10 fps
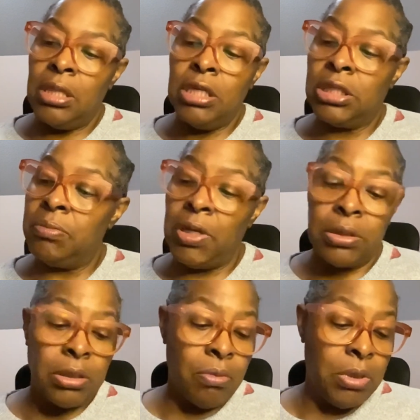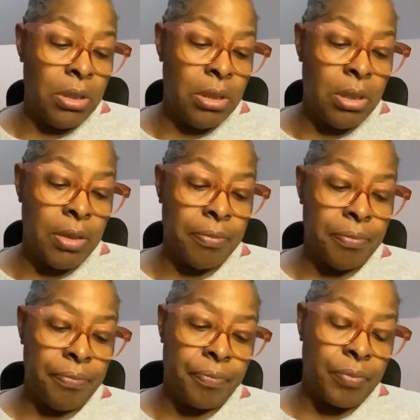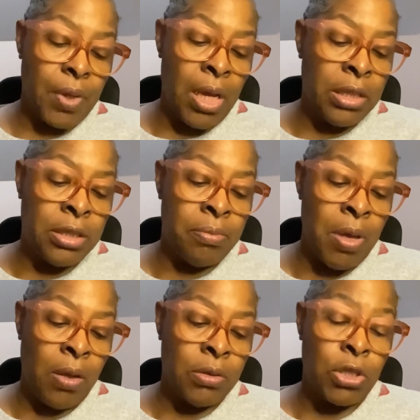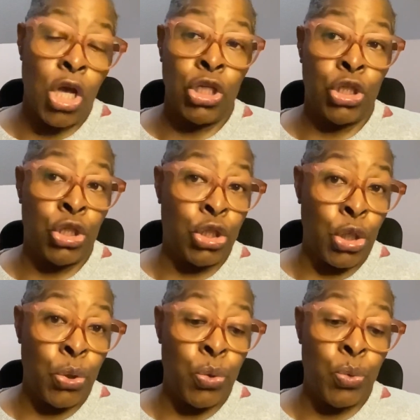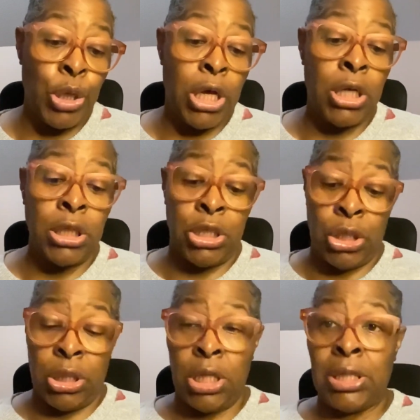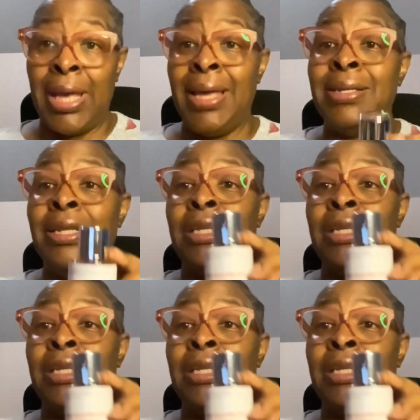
This smells so good. It smells so good and